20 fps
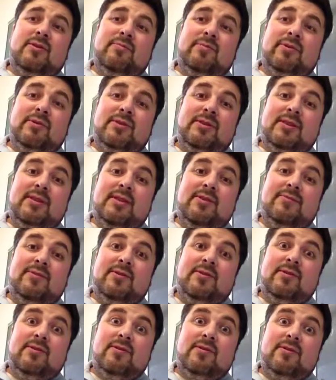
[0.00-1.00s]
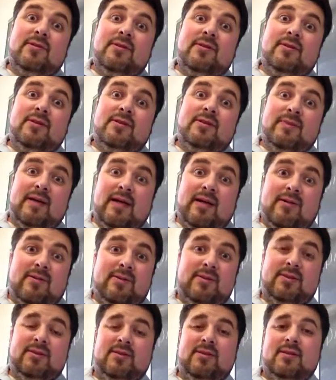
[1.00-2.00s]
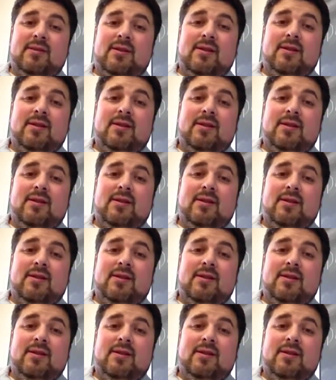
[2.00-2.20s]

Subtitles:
to perceive your spouse